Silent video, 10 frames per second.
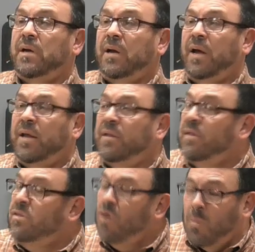
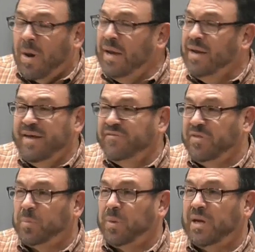and nobody leaving
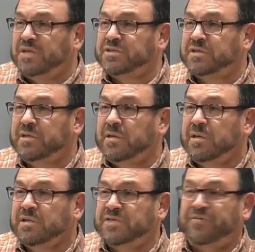the place.
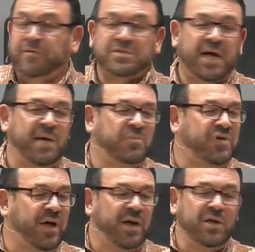Because, folks, I am
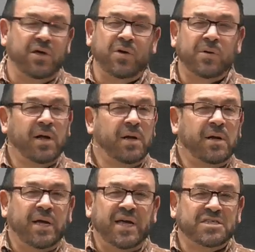telling you,
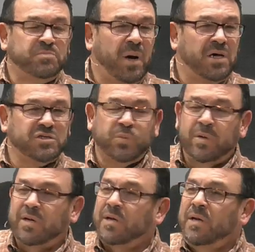his boss
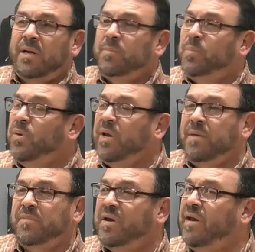would have put
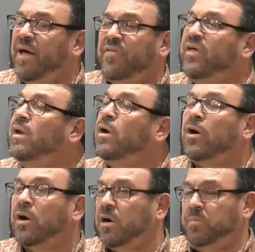him to death in a
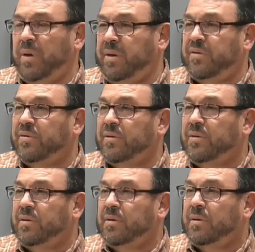heartbeat.
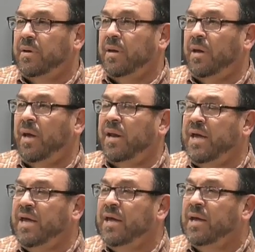And
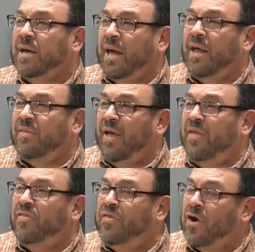he, and,
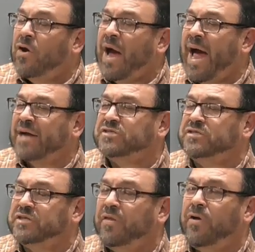and their
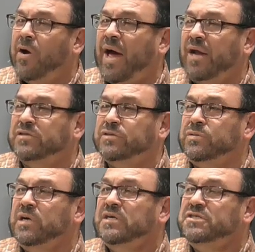actions and their
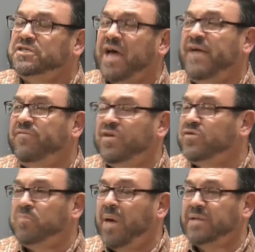attitude saved
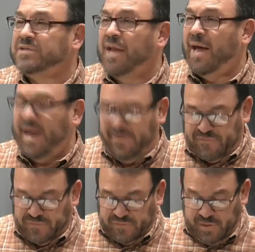this man's life.